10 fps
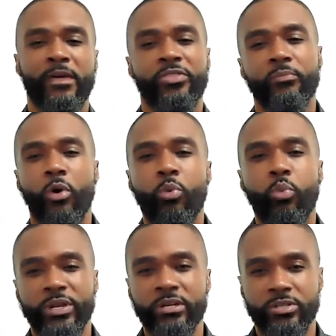the more
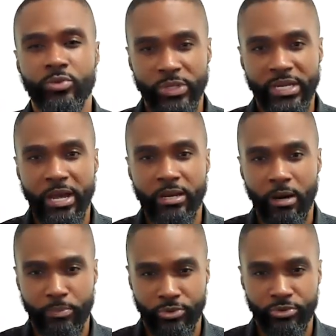winners we can
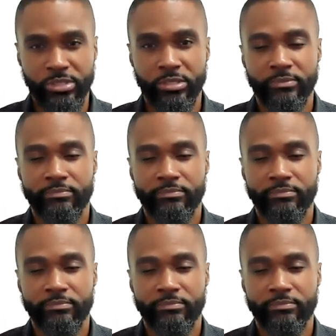uproot.